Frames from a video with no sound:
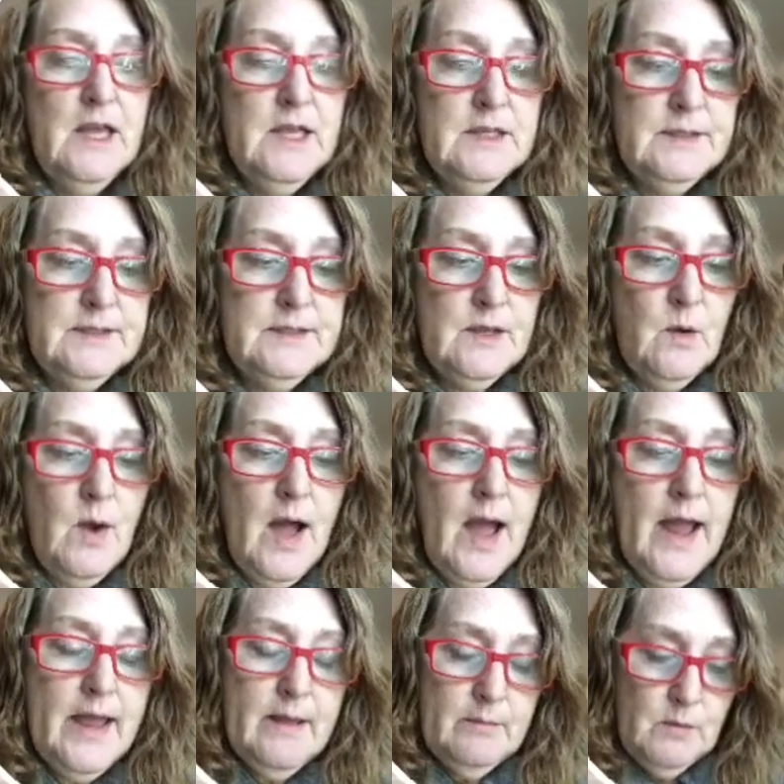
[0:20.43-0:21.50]
So I
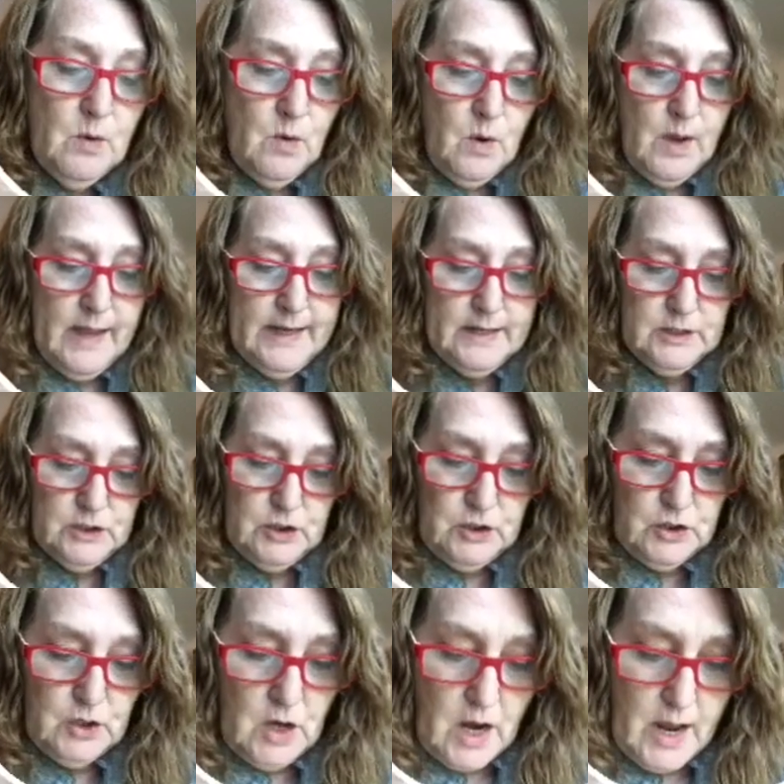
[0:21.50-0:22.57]
am going to
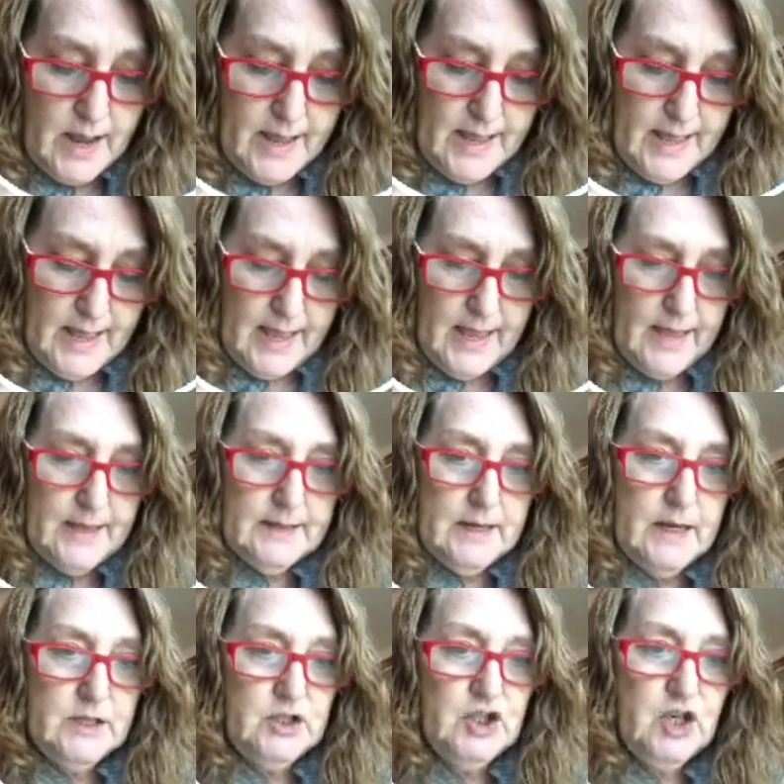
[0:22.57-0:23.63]
try
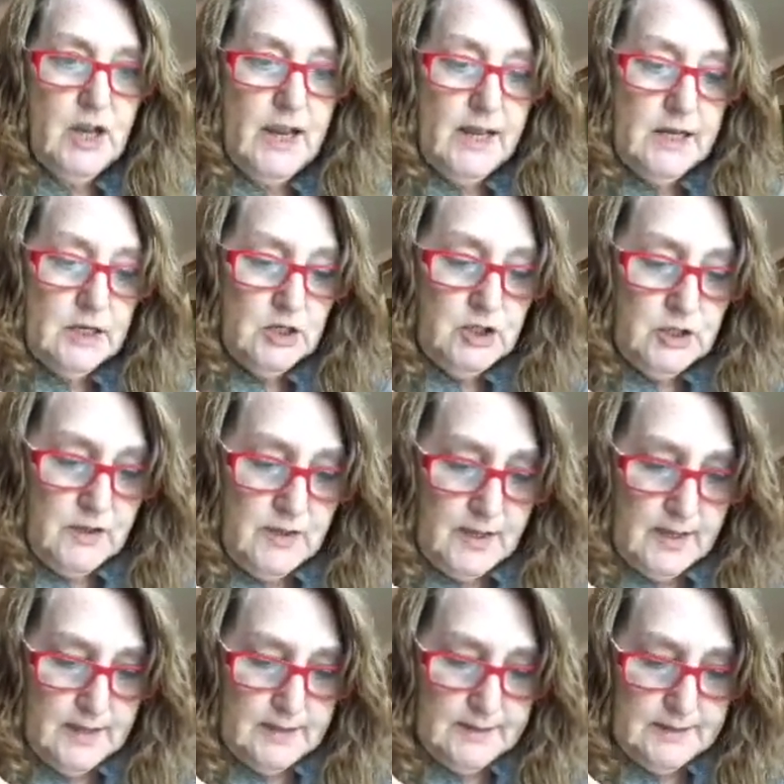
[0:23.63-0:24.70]
and change
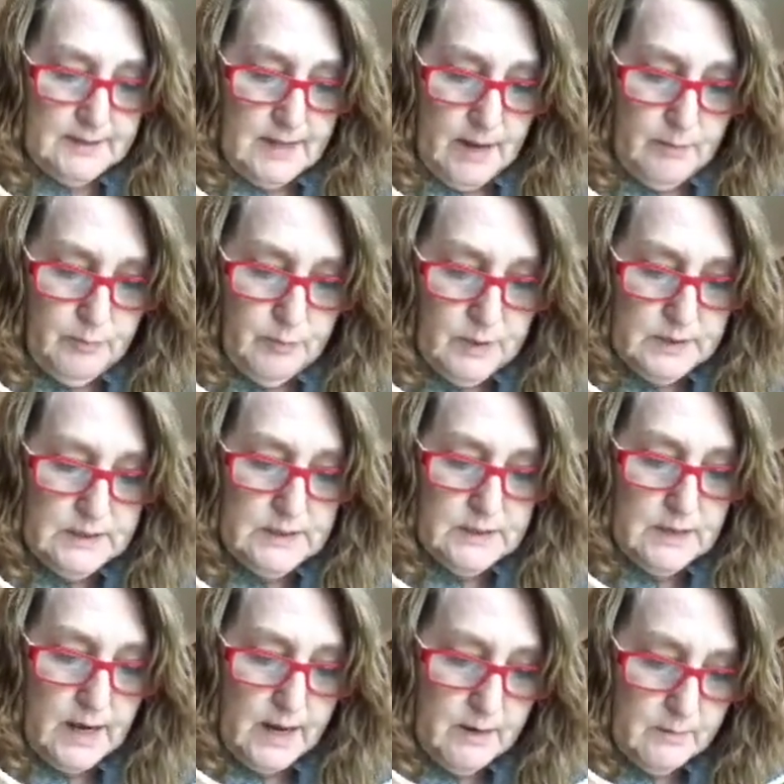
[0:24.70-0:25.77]
this. I printed
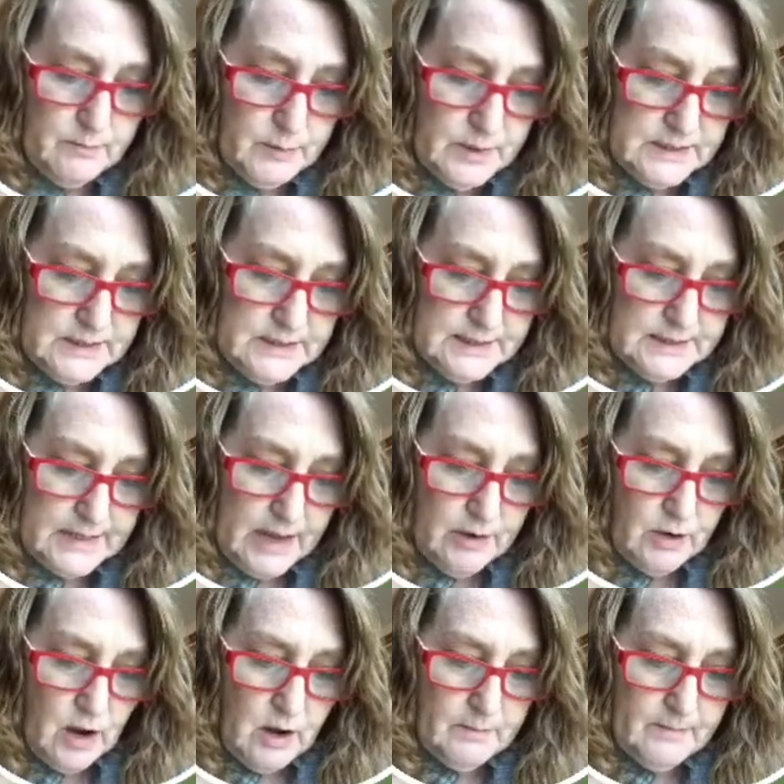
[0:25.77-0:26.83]
this out
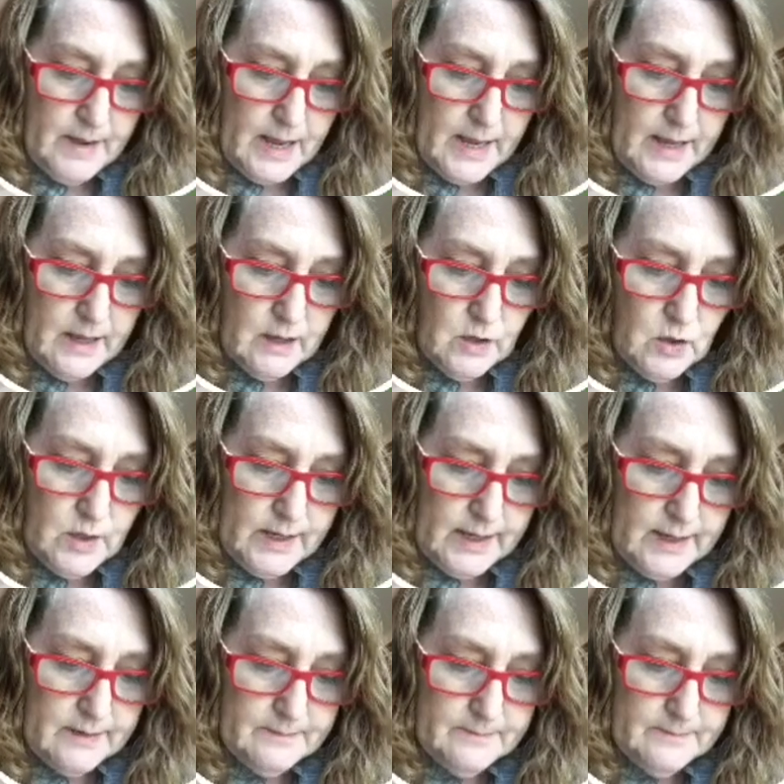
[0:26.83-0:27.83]
on my Cricut,